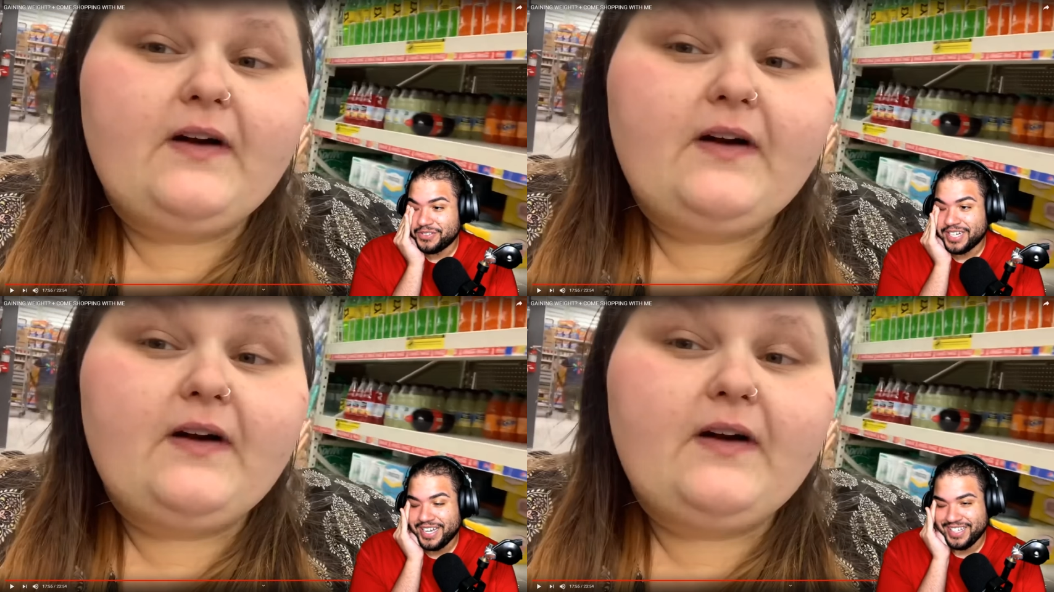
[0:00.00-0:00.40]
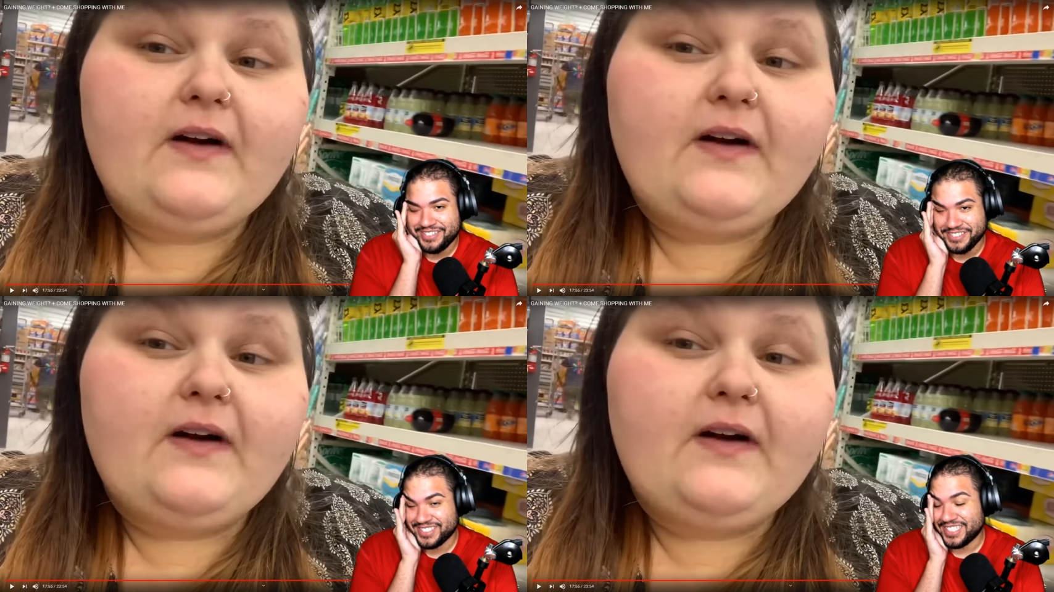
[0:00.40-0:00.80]

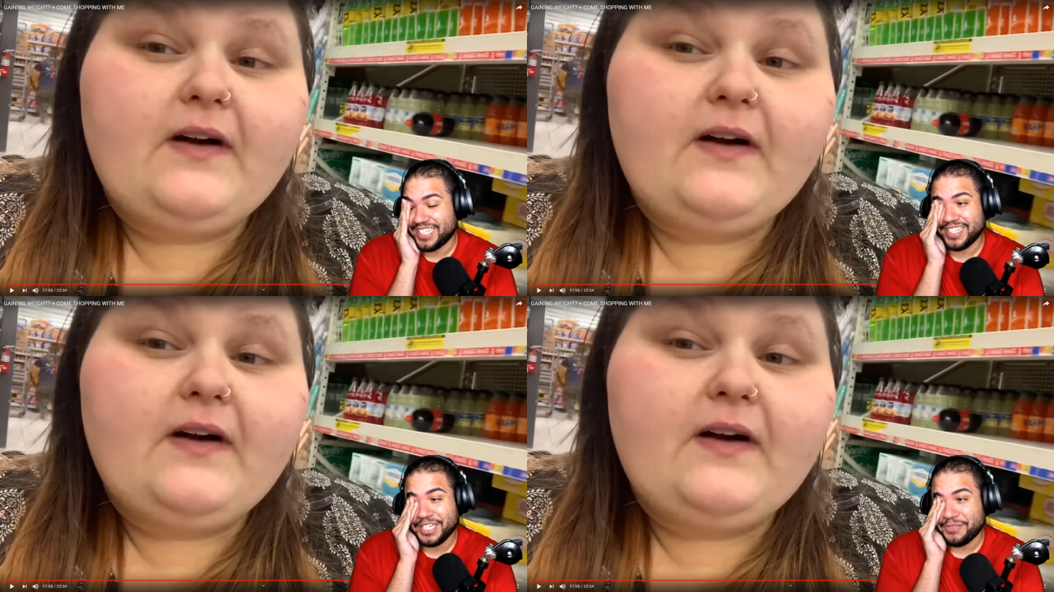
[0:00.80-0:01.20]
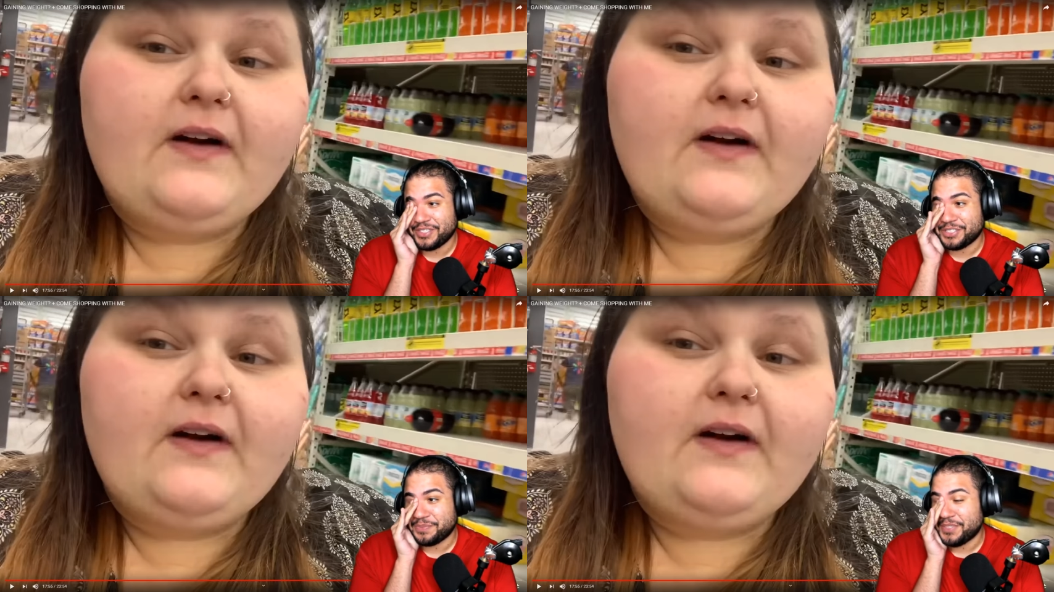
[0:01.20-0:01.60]
Speaker 1: aisles. I think it
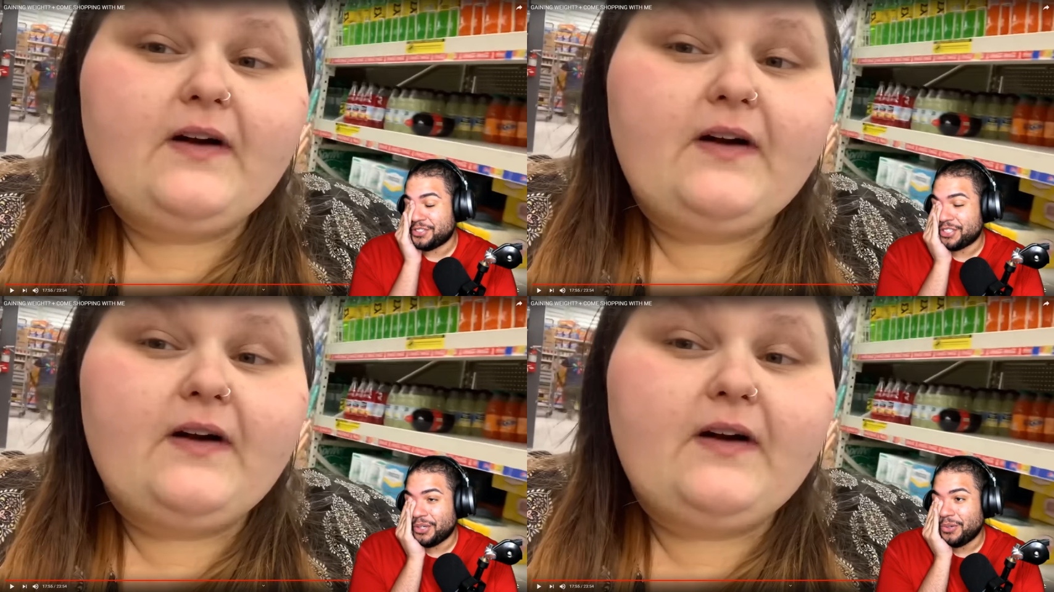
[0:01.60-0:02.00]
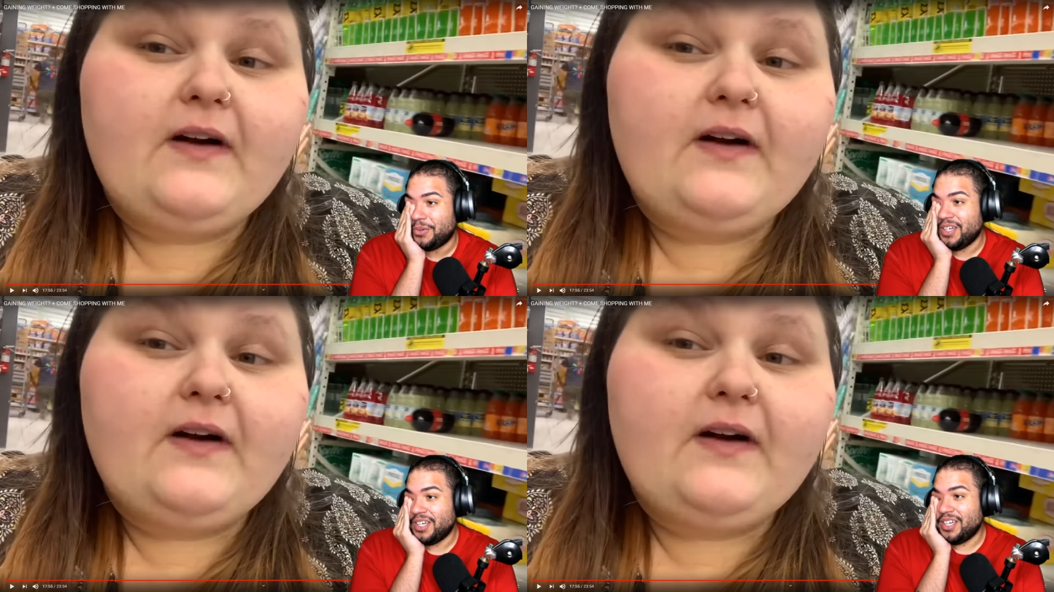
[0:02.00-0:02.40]
would just be
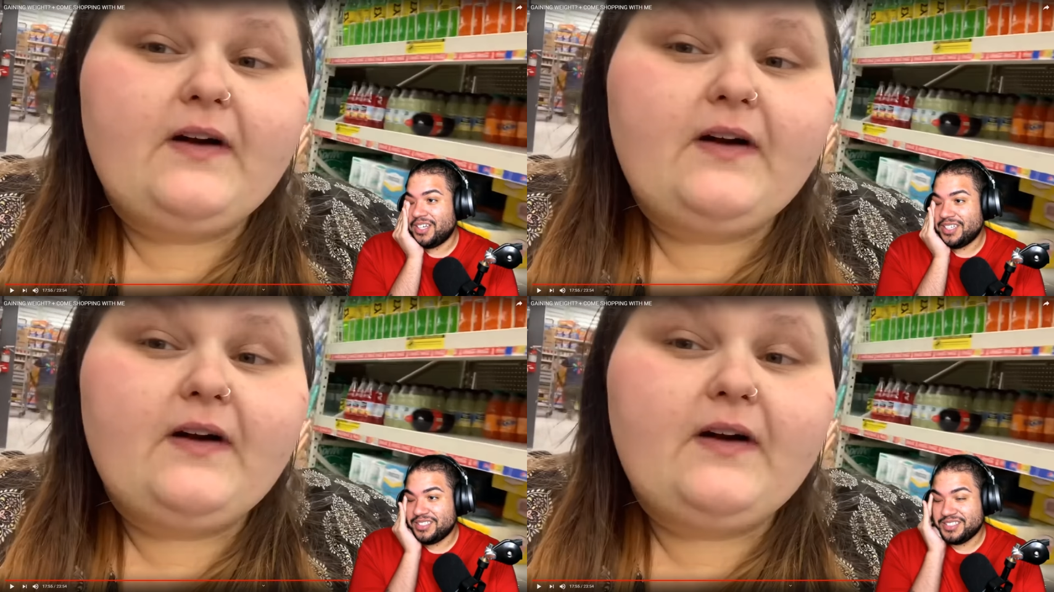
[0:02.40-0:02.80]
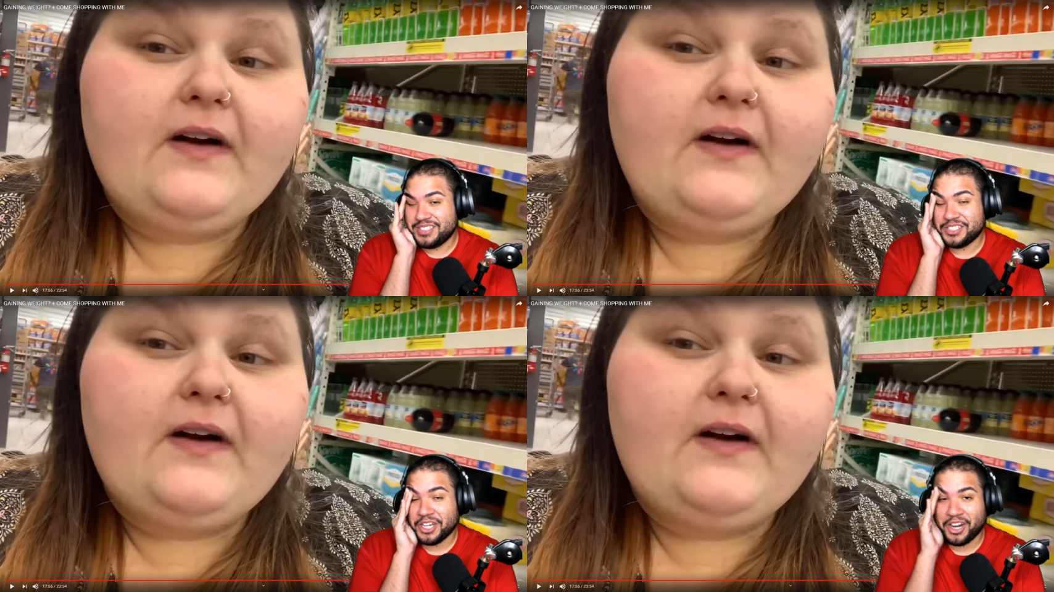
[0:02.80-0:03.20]
so
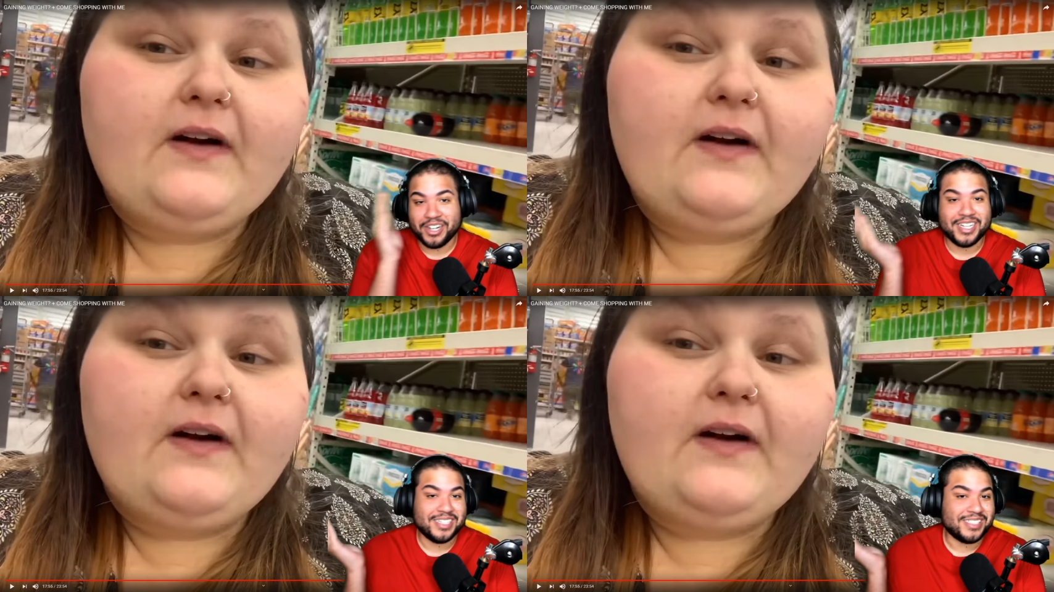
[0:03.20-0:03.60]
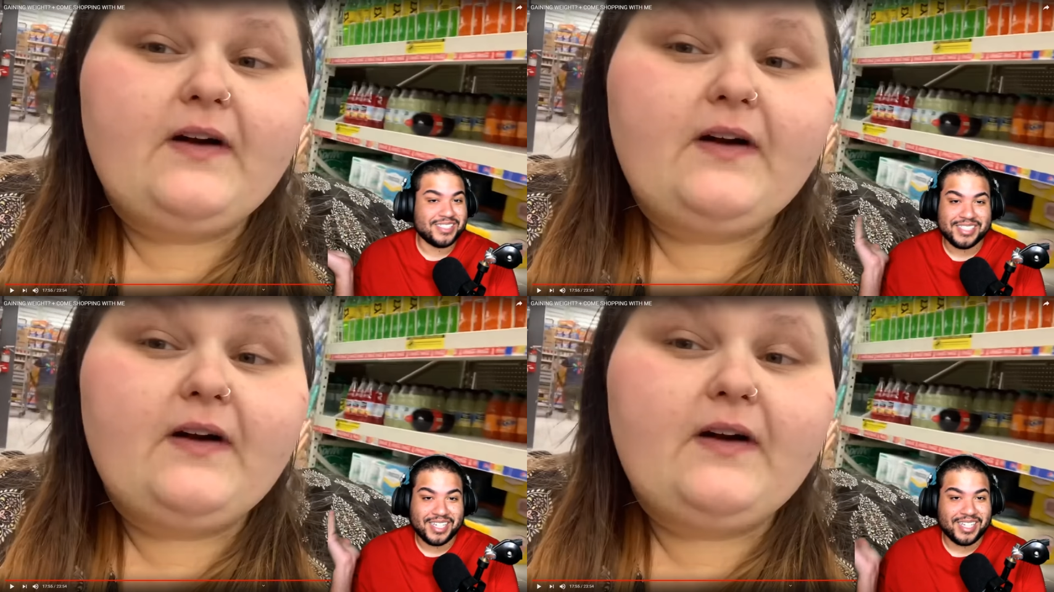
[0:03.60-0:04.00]
disheartening to
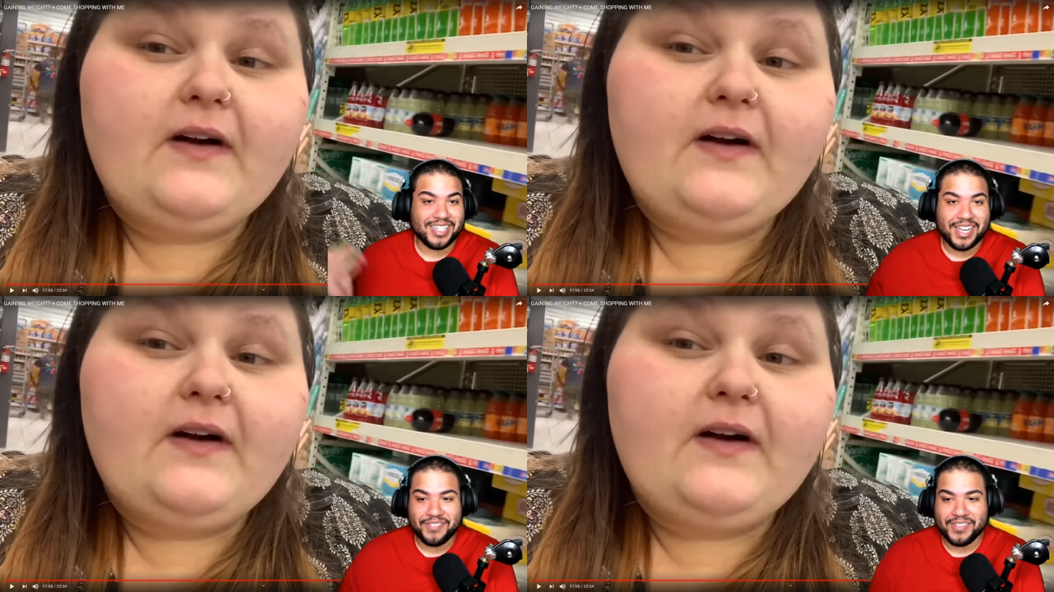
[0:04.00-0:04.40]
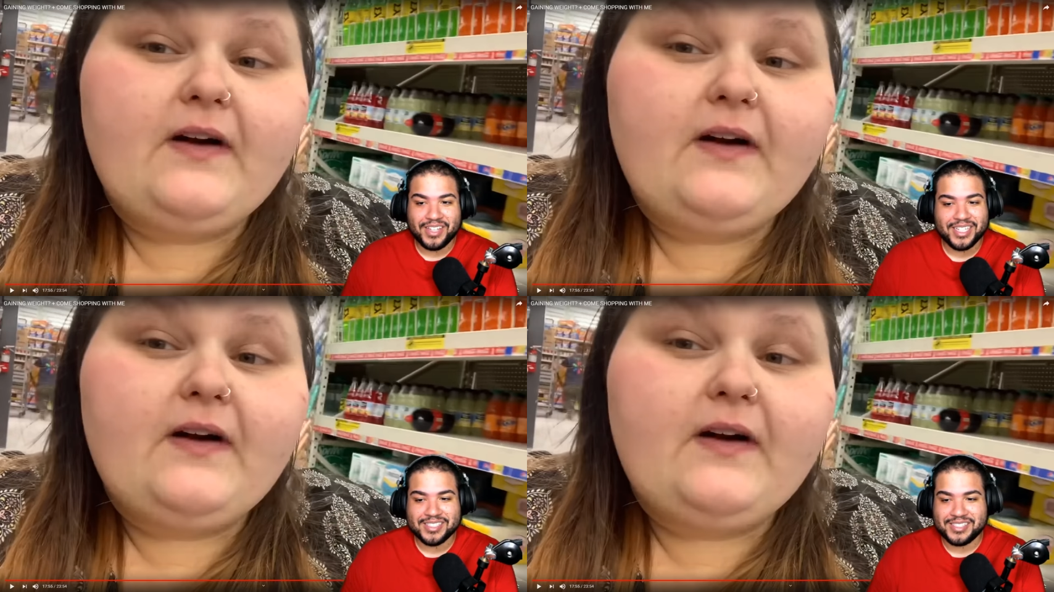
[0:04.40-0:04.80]
see. I feel
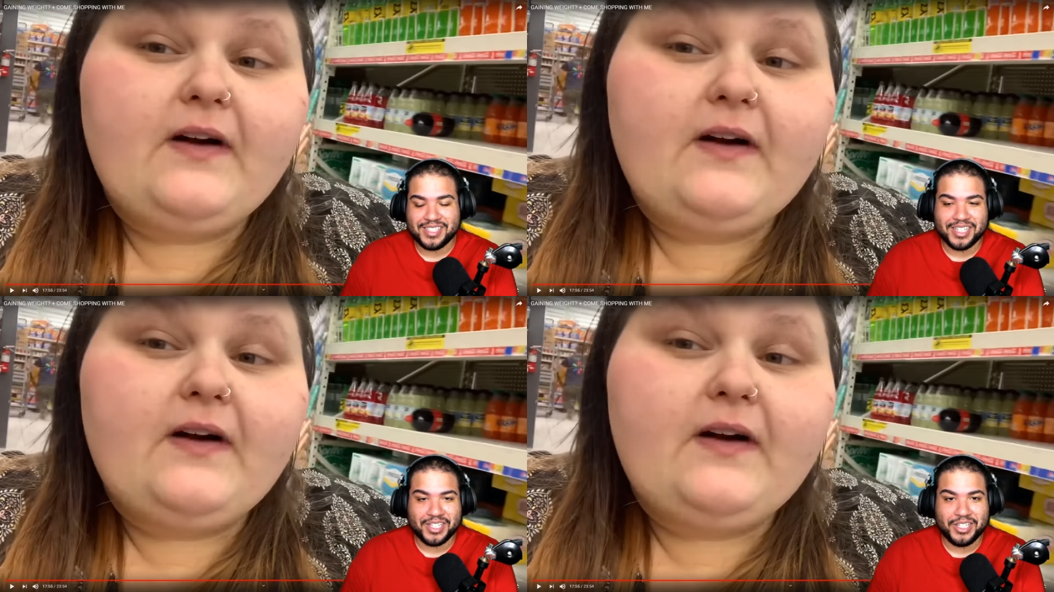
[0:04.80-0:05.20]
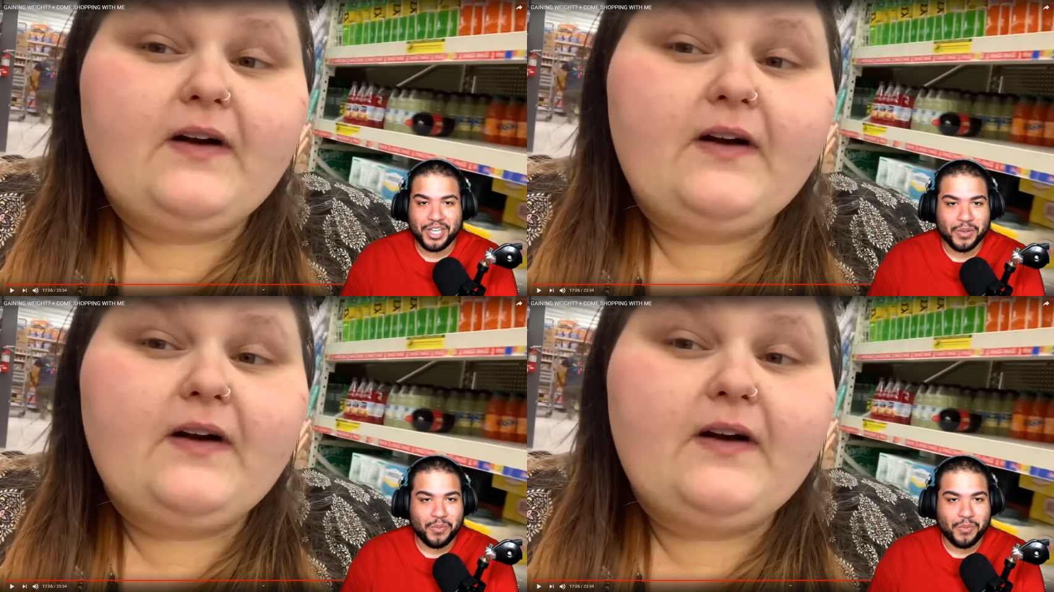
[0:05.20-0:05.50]
like to see like a young